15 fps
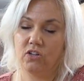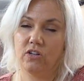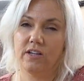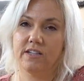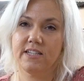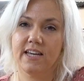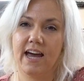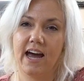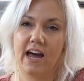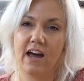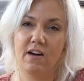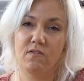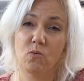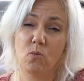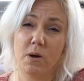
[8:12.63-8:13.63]
you need to
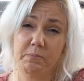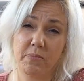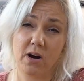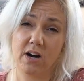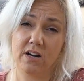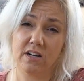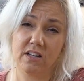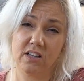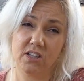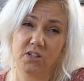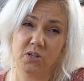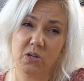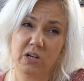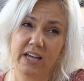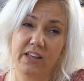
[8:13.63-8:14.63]
have 1 part
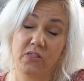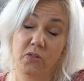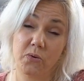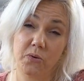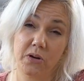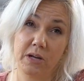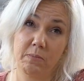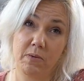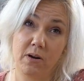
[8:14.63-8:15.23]
glue and 3